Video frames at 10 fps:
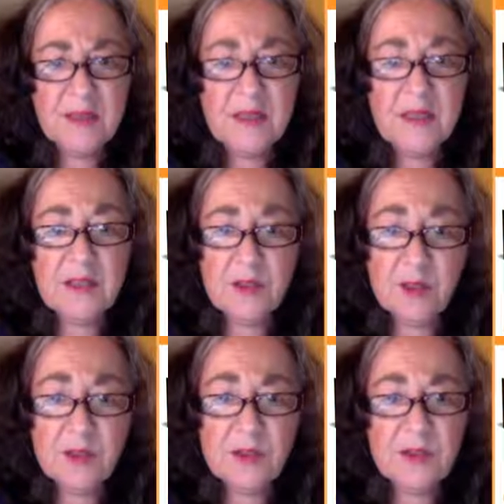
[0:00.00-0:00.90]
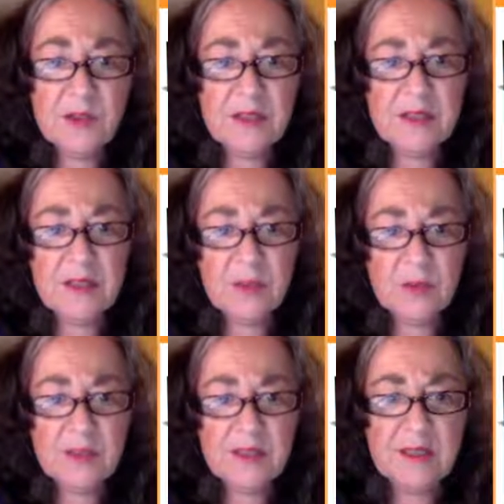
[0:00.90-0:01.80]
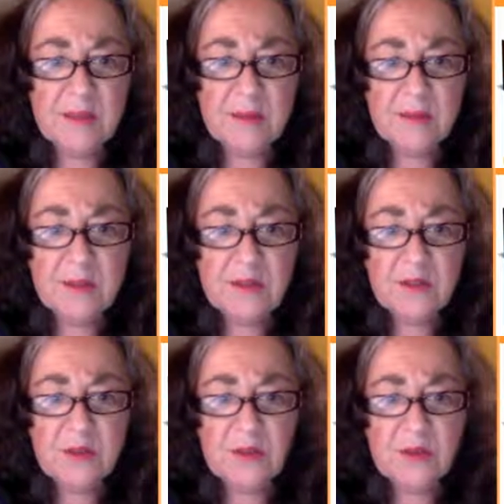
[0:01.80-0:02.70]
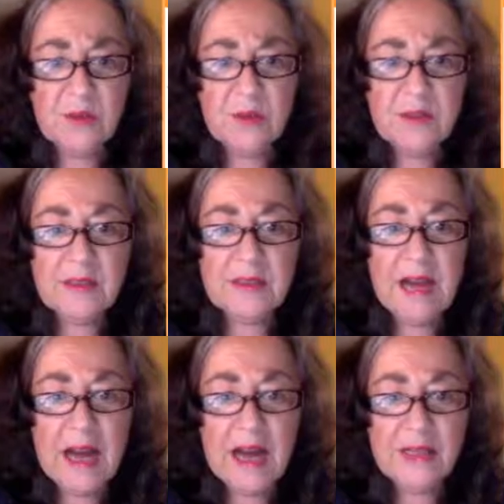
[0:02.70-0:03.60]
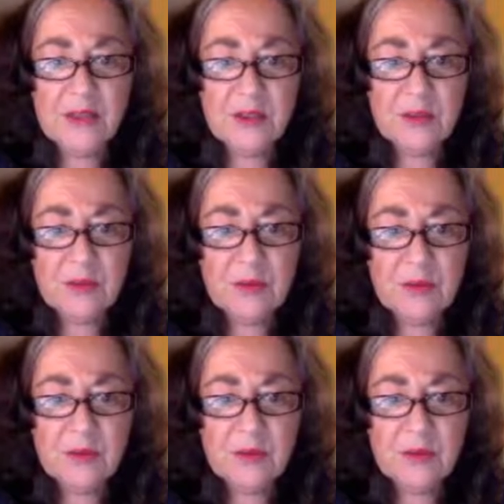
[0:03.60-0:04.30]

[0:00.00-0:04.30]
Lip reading: and also the inner wisdom to guide you,